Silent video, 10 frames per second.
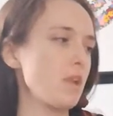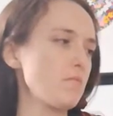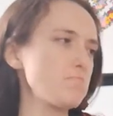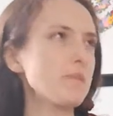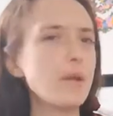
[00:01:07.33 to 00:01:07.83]
And
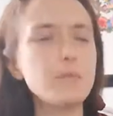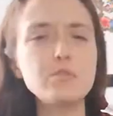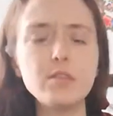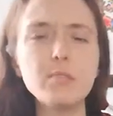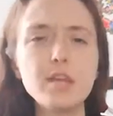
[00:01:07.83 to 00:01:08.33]
I
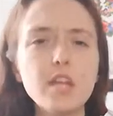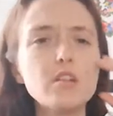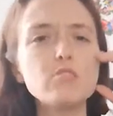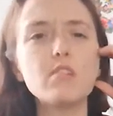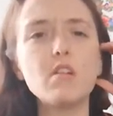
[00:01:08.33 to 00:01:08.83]
would say my
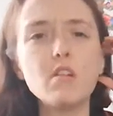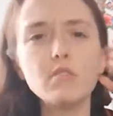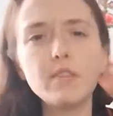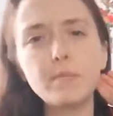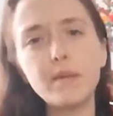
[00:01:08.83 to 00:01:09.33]
hands
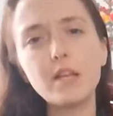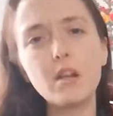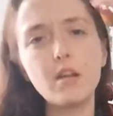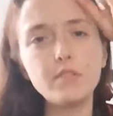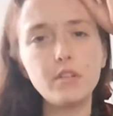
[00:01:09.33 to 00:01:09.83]
are like big
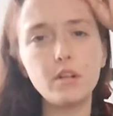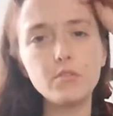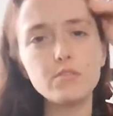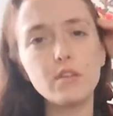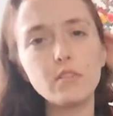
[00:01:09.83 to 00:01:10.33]
enough,
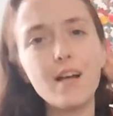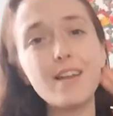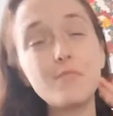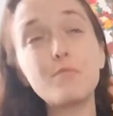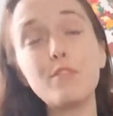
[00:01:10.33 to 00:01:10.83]
So a
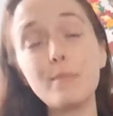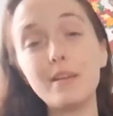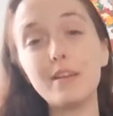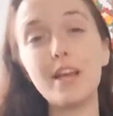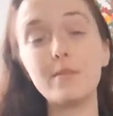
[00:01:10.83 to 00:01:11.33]
lot of
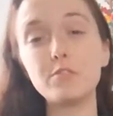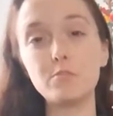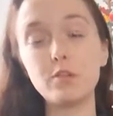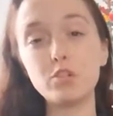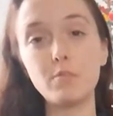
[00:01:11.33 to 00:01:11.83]
women have
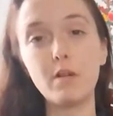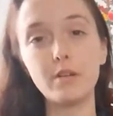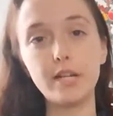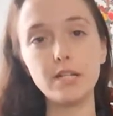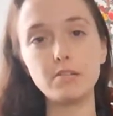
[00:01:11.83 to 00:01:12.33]
much
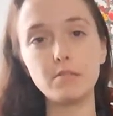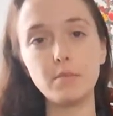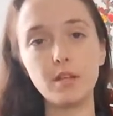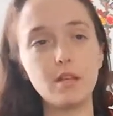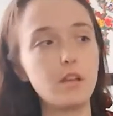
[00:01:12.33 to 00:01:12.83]
smaller hands than
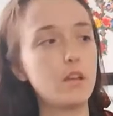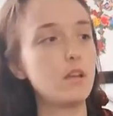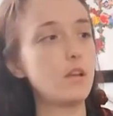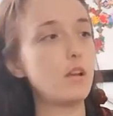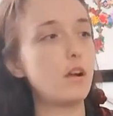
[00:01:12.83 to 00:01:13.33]
me.
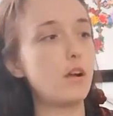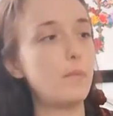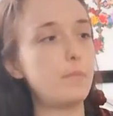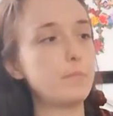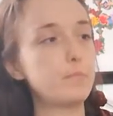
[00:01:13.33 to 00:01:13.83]

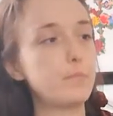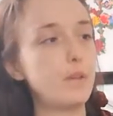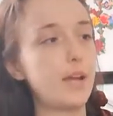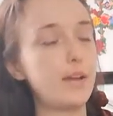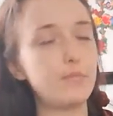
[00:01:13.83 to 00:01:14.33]

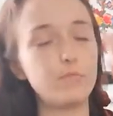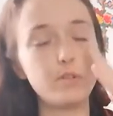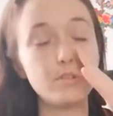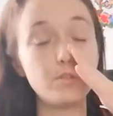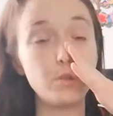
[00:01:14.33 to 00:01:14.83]
I have
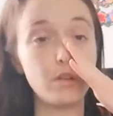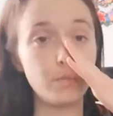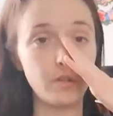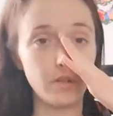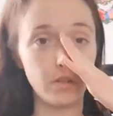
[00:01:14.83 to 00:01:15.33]
one student in
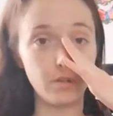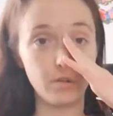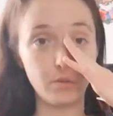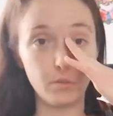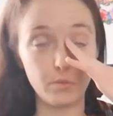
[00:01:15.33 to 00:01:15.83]
particular
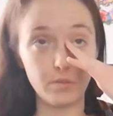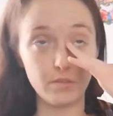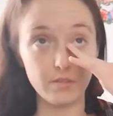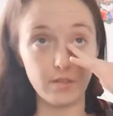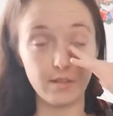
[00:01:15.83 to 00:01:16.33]
who
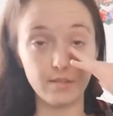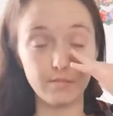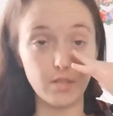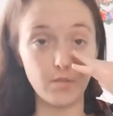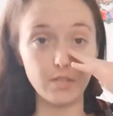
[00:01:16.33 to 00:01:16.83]
is like
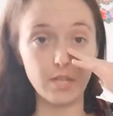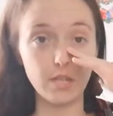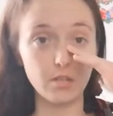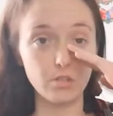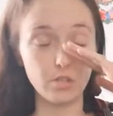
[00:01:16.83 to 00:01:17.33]
17
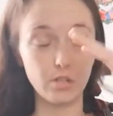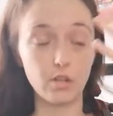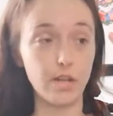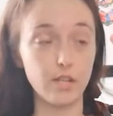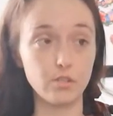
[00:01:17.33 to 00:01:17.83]
and
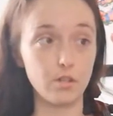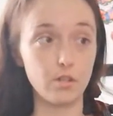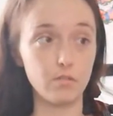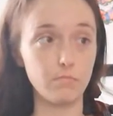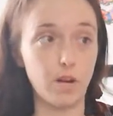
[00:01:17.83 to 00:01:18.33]
her hands
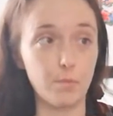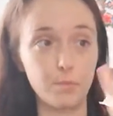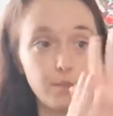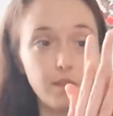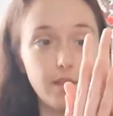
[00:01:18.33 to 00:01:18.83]
are
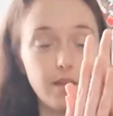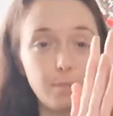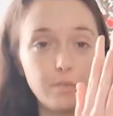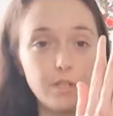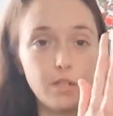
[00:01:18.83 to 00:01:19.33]
probably like
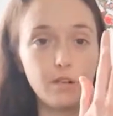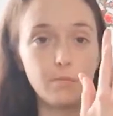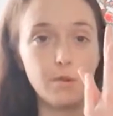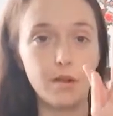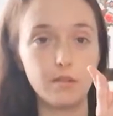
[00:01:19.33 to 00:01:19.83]
up to here
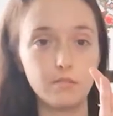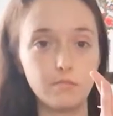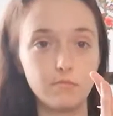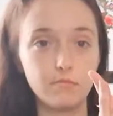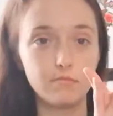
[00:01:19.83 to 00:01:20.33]
on mine.
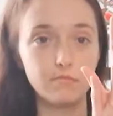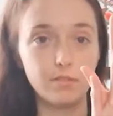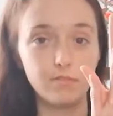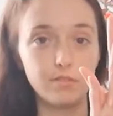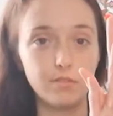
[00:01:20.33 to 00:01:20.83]

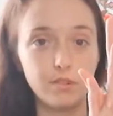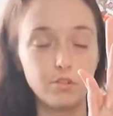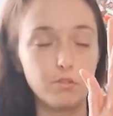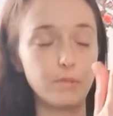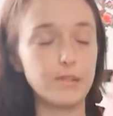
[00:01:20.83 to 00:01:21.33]
They're
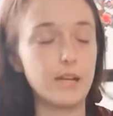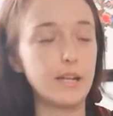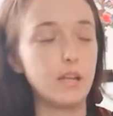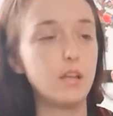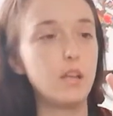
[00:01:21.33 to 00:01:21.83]
extremely
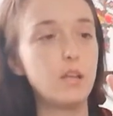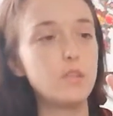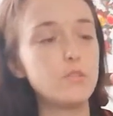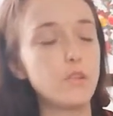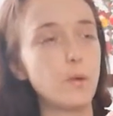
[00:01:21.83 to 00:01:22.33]
tiny.
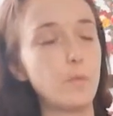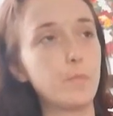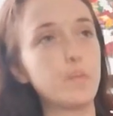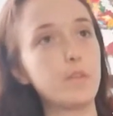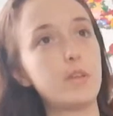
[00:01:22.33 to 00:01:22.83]
So
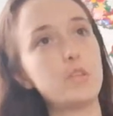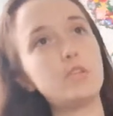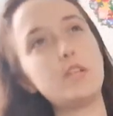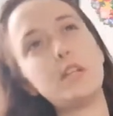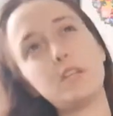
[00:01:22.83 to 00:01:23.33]

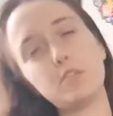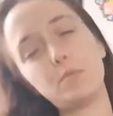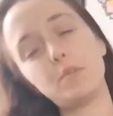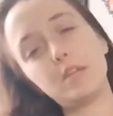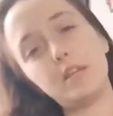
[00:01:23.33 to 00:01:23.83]
she doesn't
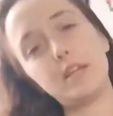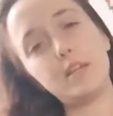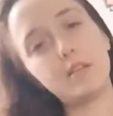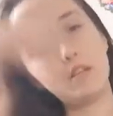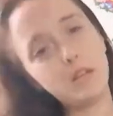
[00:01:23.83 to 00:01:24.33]
really
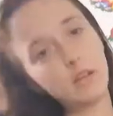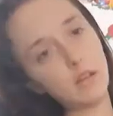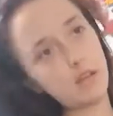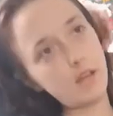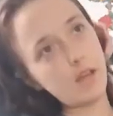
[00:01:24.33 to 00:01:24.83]

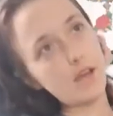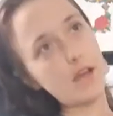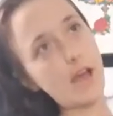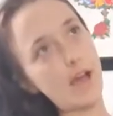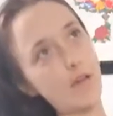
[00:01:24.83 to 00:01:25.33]

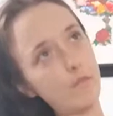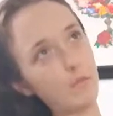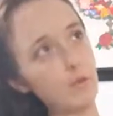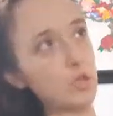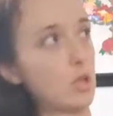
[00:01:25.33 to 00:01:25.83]
have
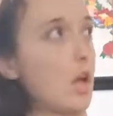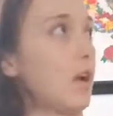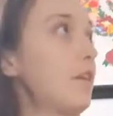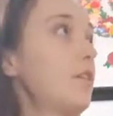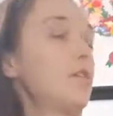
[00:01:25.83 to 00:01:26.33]
much
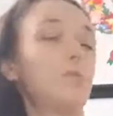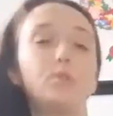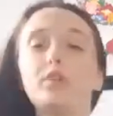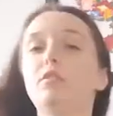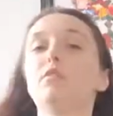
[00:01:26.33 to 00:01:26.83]
luck
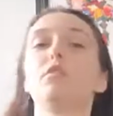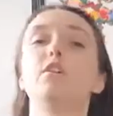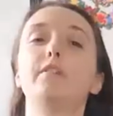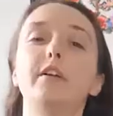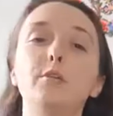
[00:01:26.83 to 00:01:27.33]
with
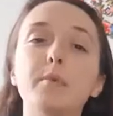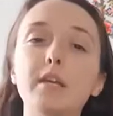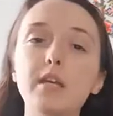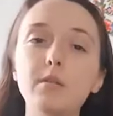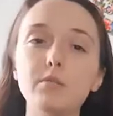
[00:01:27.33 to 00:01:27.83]
curving her
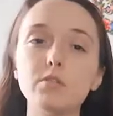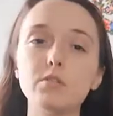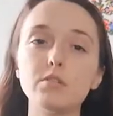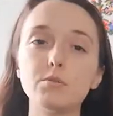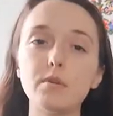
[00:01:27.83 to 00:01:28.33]
pinky,
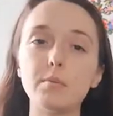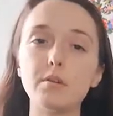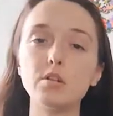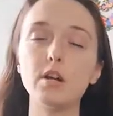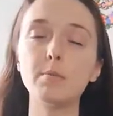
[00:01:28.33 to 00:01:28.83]
which is what I'm
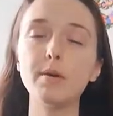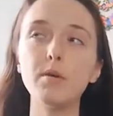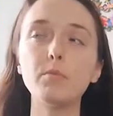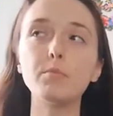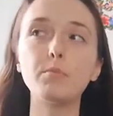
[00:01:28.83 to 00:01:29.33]
going to talk
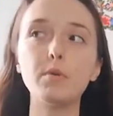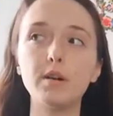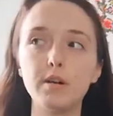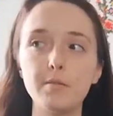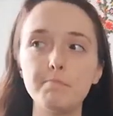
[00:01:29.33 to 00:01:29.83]
about. But